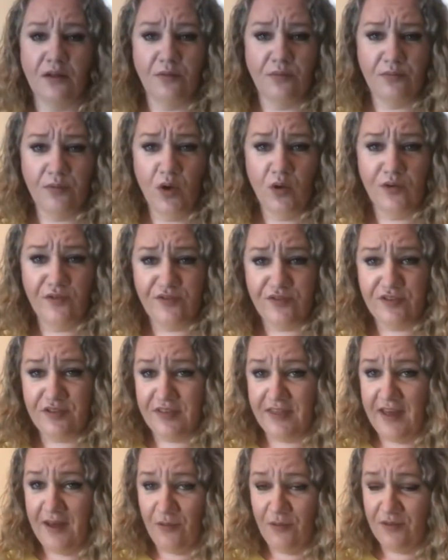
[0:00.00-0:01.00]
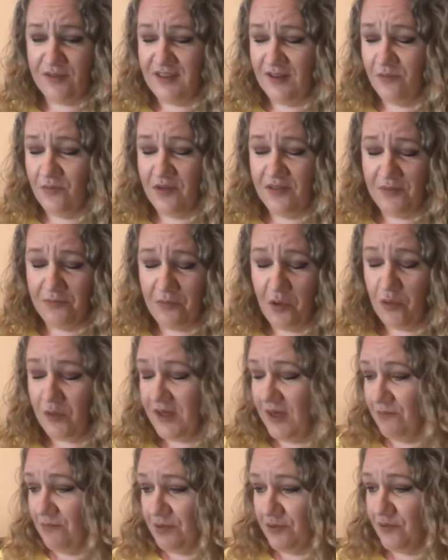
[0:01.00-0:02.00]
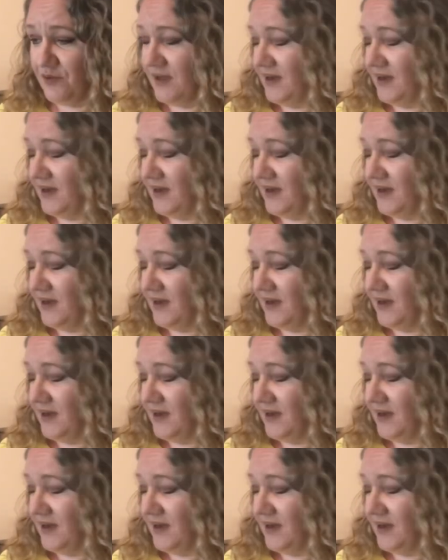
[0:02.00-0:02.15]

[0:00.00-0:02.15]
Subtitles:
I've moved, that I didn't want them all getting broken